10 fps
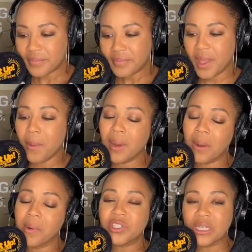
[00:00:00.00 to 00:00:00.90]
What I want you
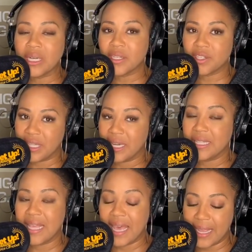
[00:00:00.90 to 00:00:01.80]
to understand is
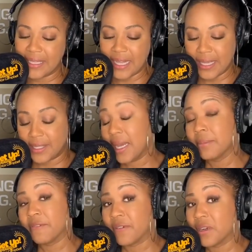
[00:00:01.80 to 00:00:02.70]
that it takes time to
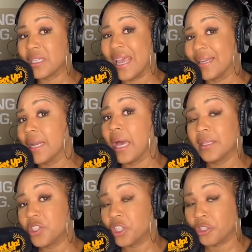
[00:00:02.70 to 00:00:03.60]
first acknowledge
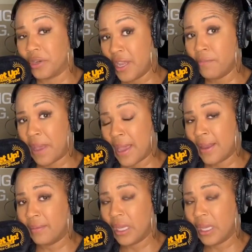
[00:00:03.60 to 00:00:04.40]
that you're in pain.